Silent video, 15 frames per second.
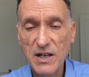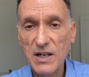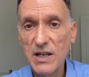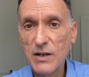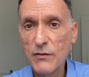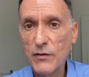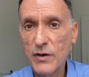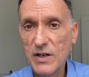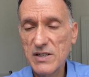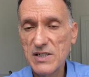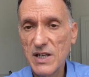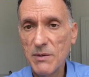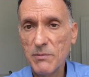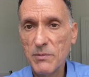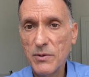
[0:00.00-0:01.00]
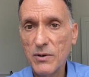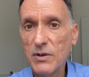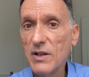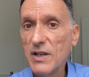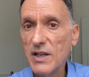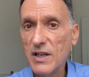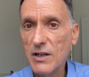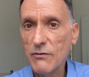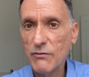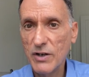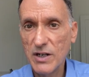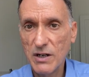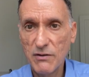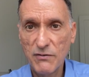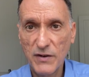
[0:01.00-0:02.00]
like for example in
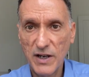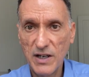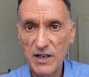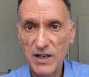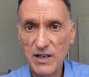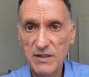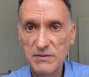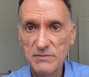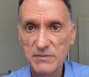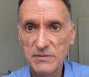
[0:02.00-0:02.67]
renal failure.